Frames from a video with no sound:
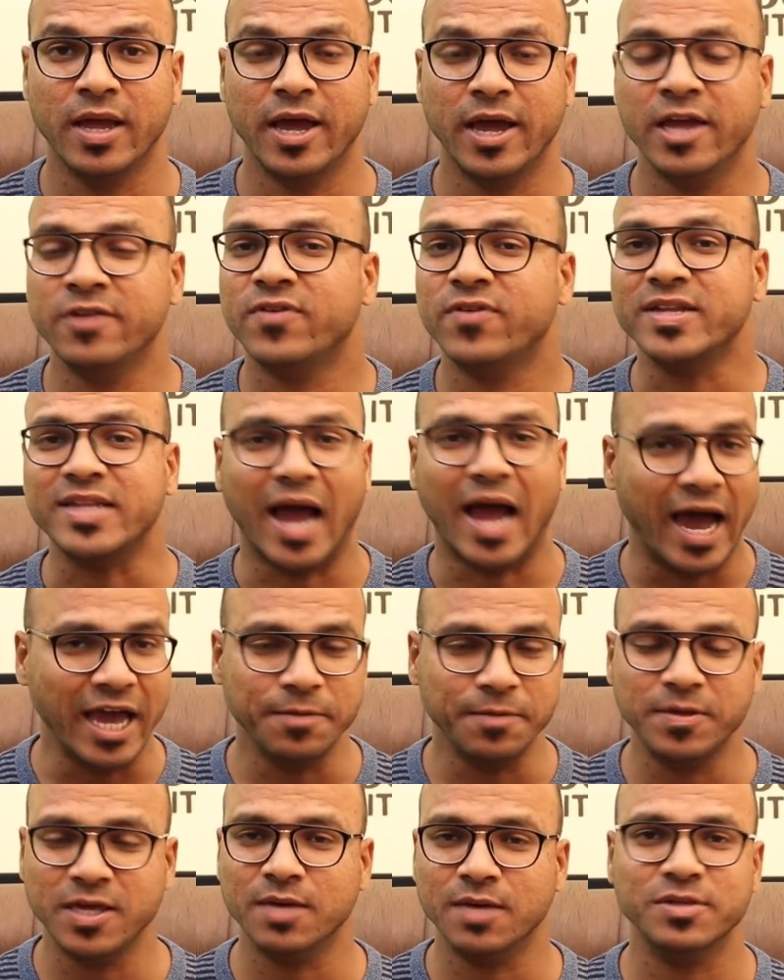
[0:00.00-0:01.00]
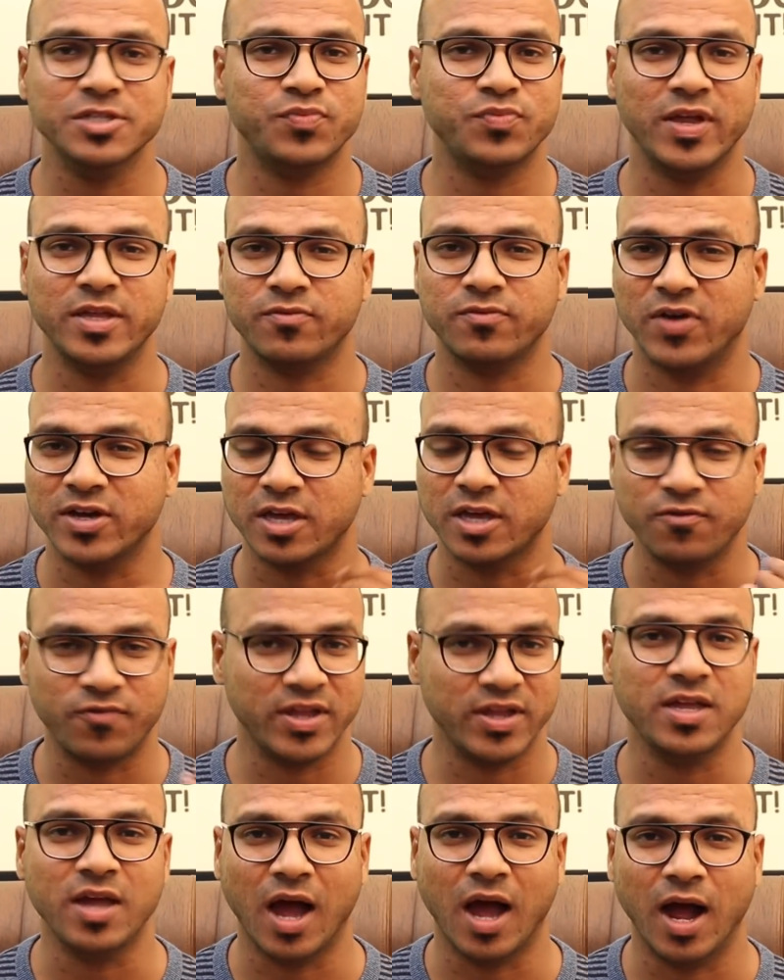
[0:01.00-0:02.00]
In fact, IBM is working
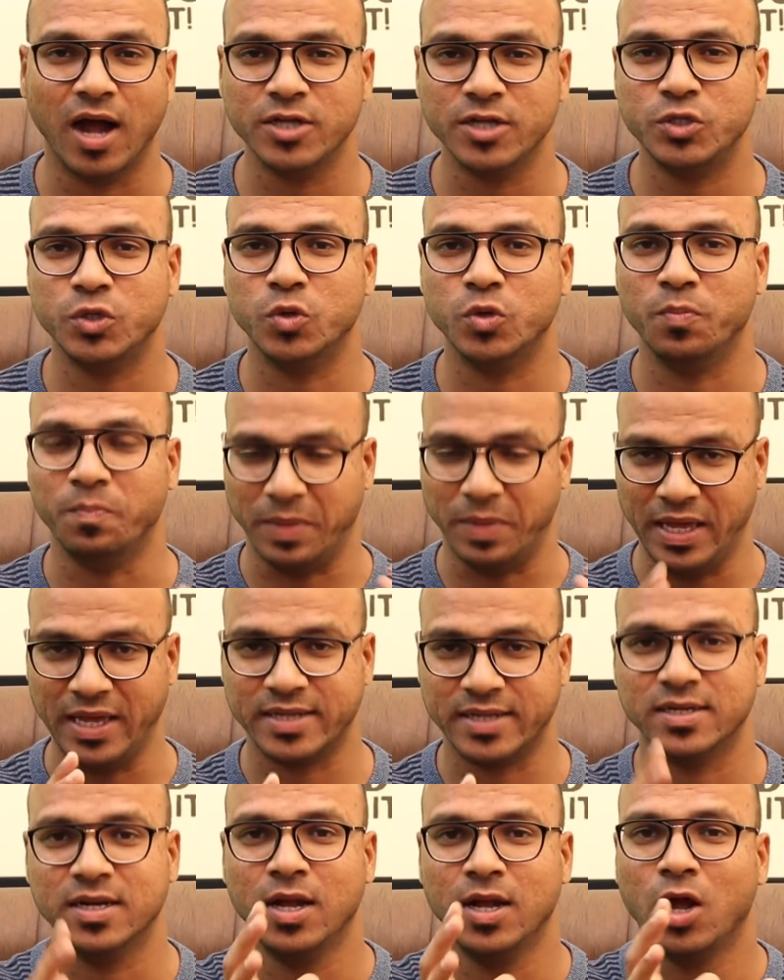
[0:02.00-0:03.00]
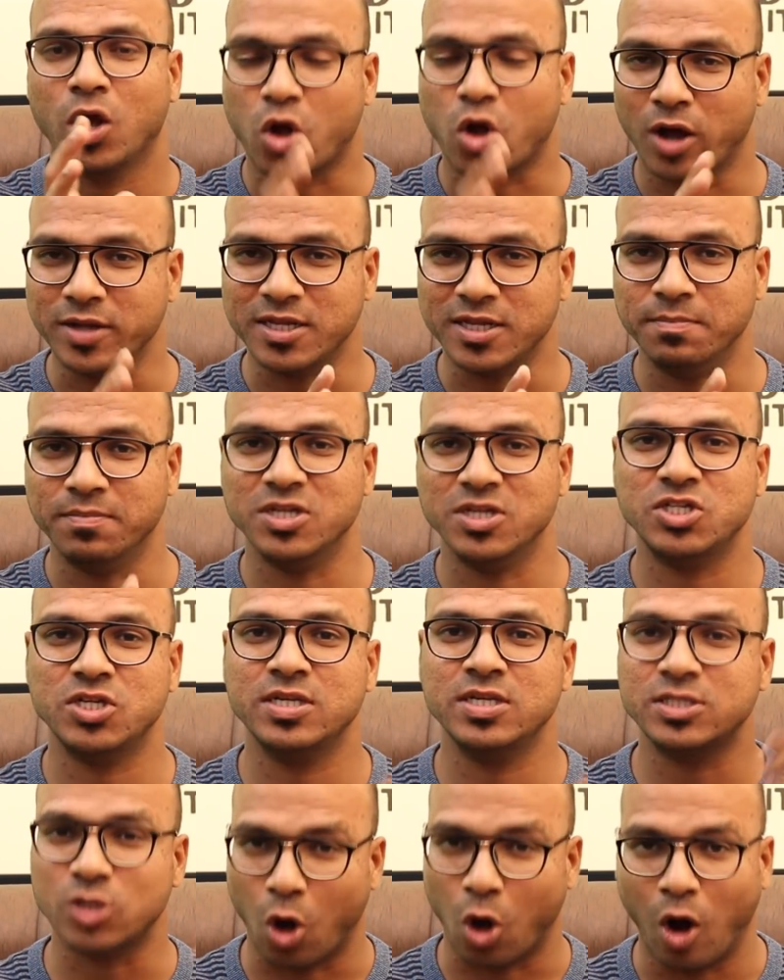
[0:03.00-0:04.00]
very hard to make quantum
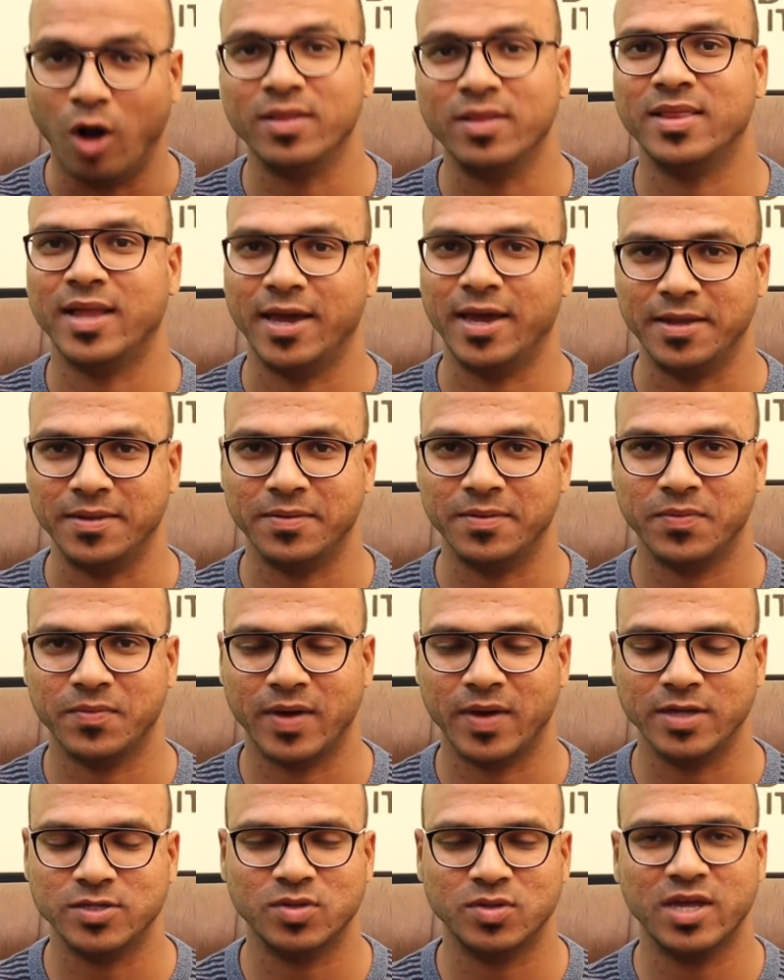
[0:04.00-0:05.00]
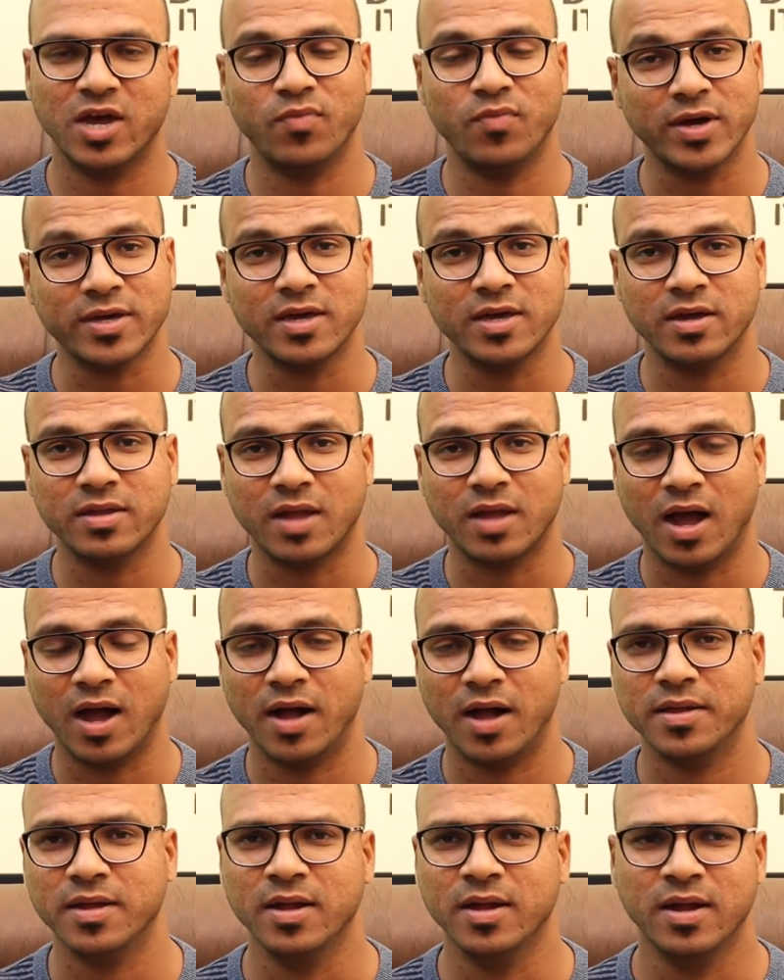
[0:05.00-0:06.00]
machines online, right? So they are working it
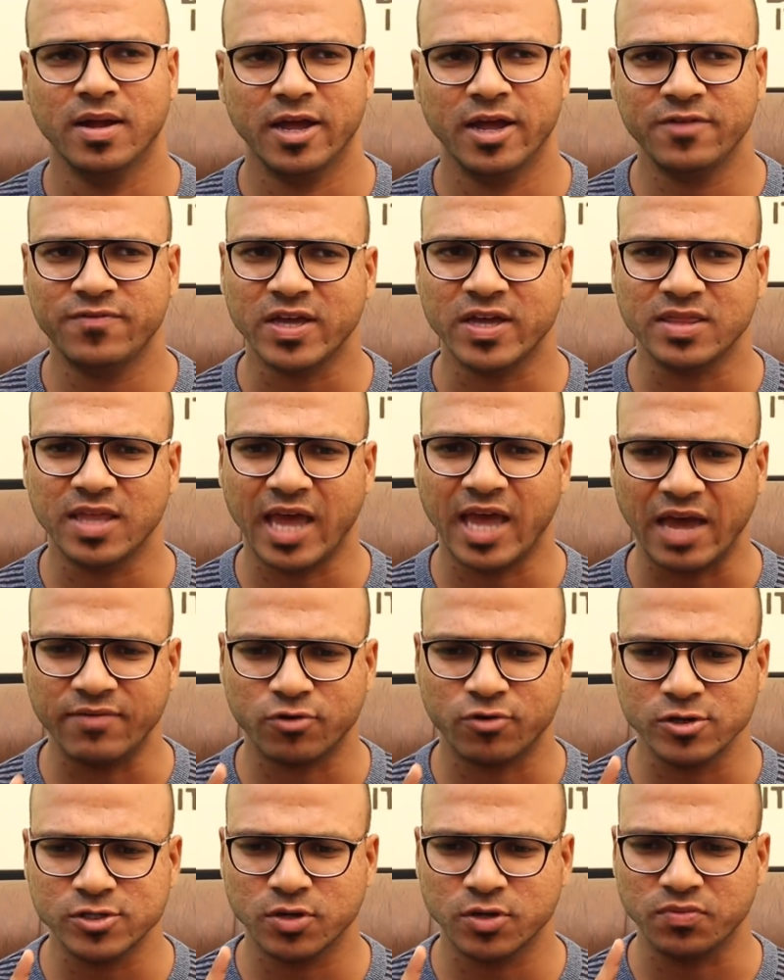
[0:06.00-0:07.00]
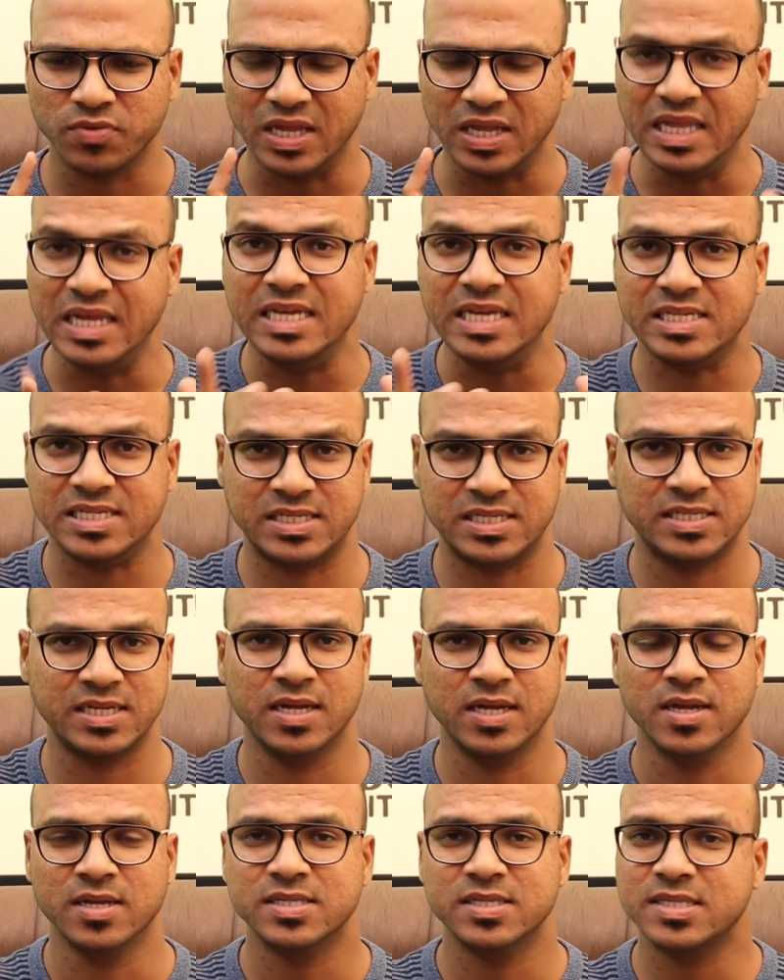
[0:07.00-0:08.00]
hard. In fact, they have also released
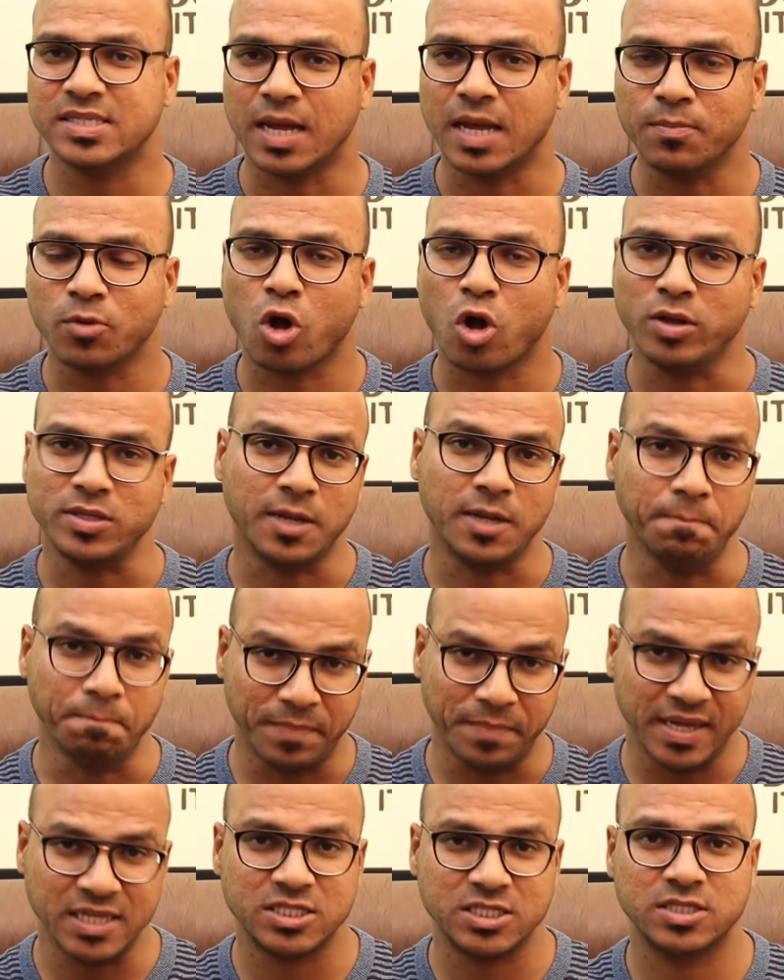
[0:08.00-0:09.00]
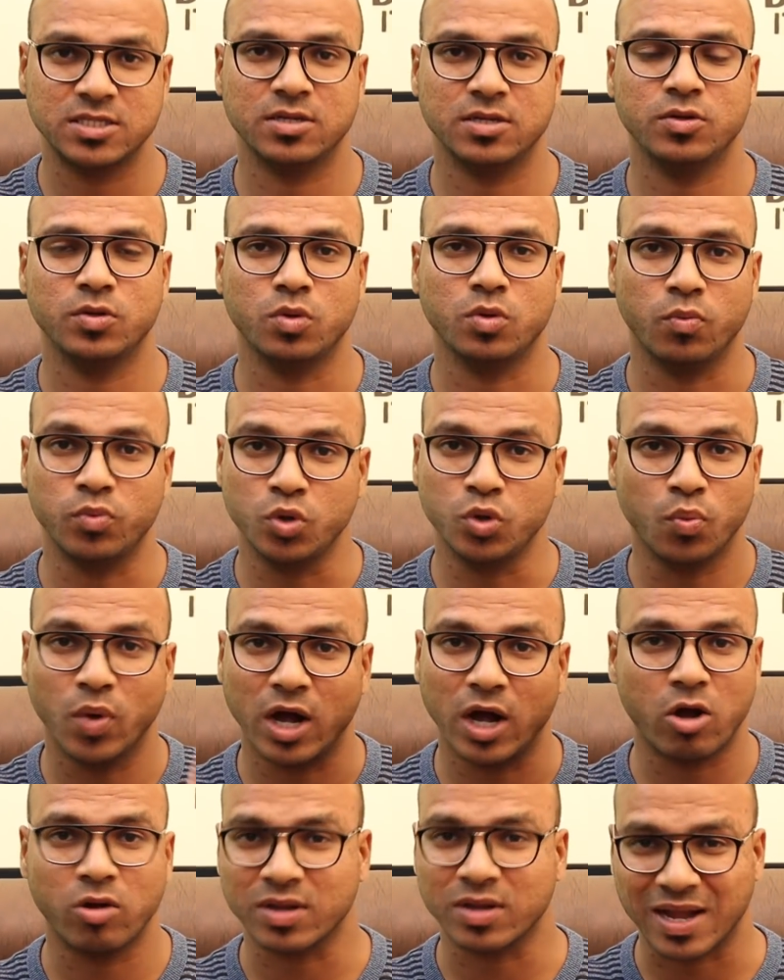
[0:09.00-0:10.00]
some quantum bits to
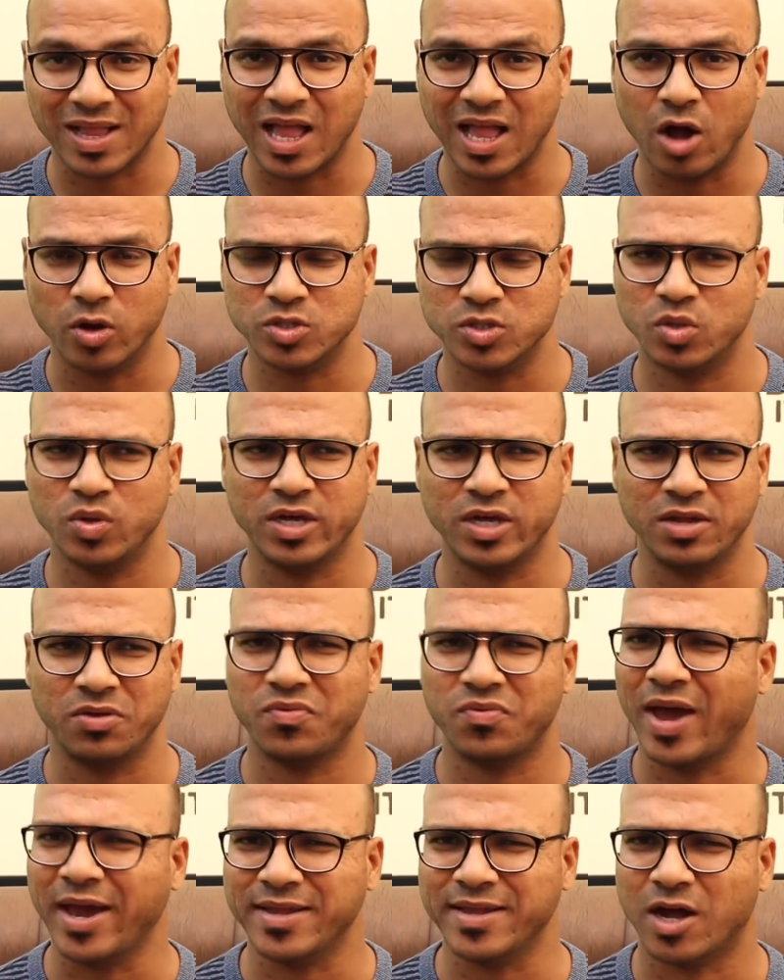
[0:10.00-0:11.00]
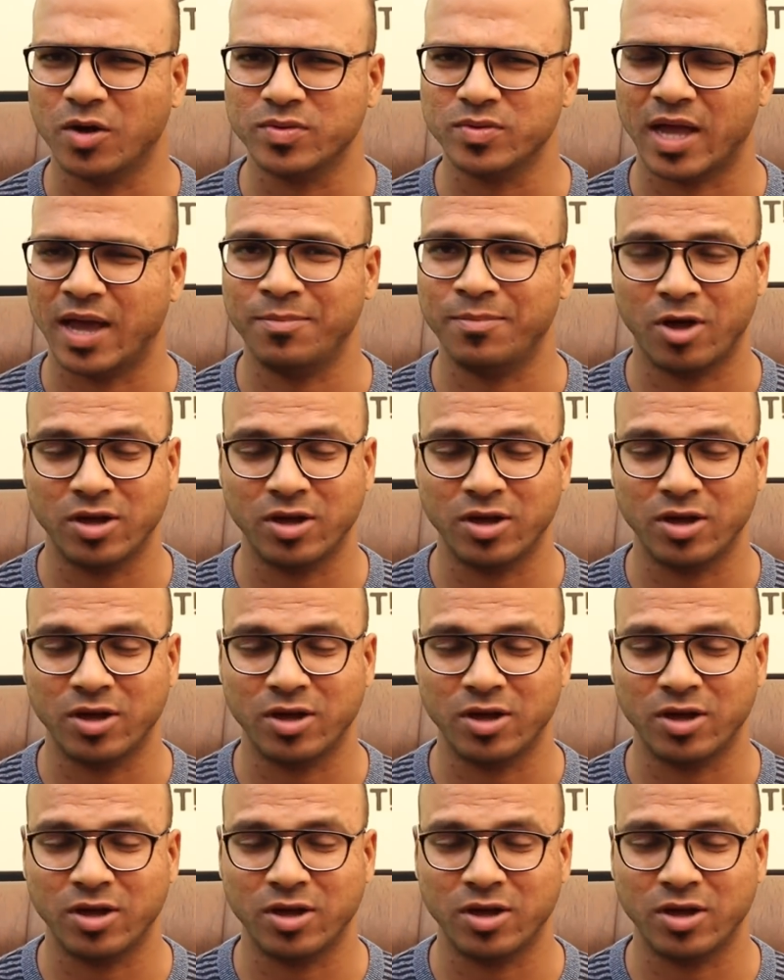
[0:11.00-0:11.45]
work on cloud, so you can try it out.